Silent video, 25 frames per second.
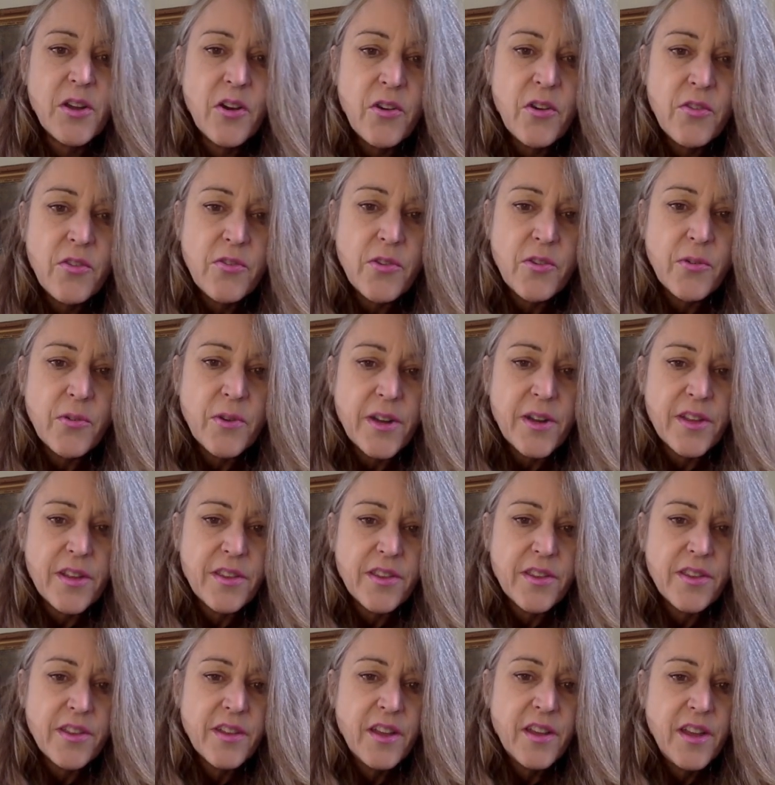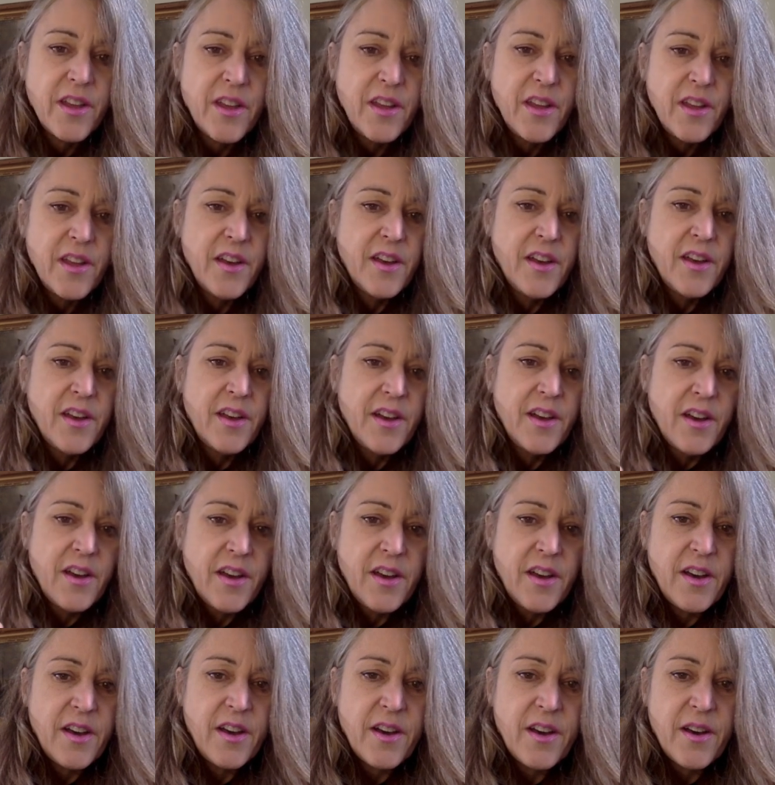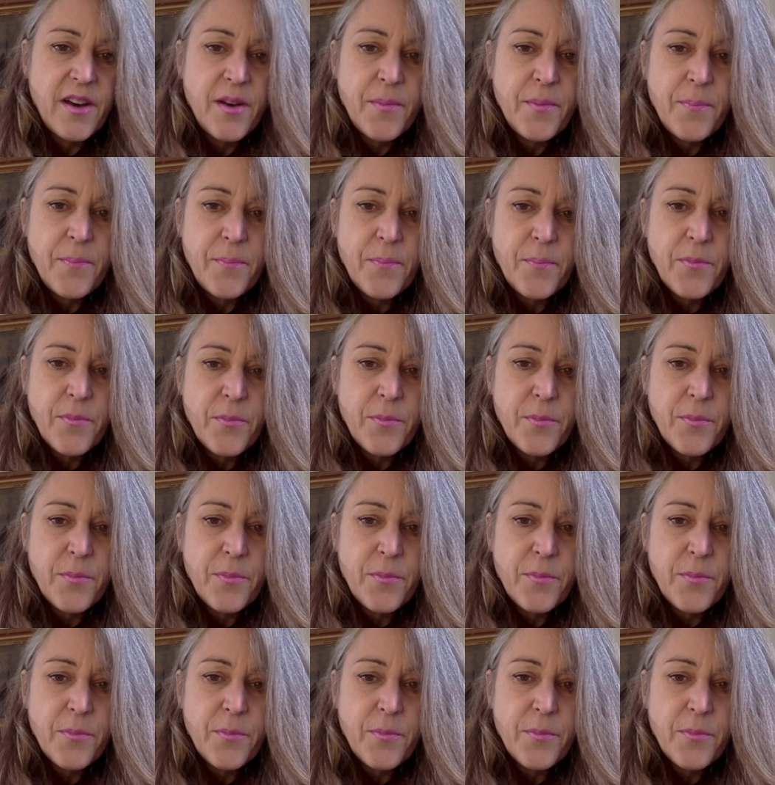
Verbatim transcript: over with. Um,